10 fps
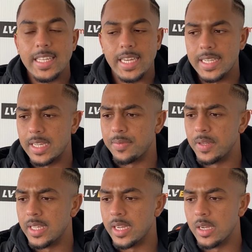Yeah,
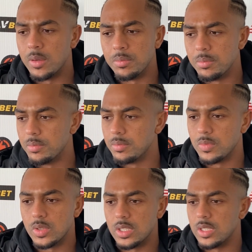definitely.
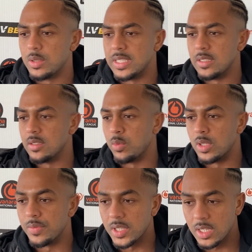He's
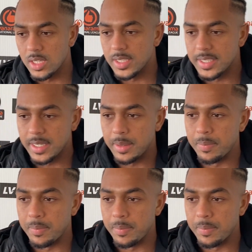one of a kind.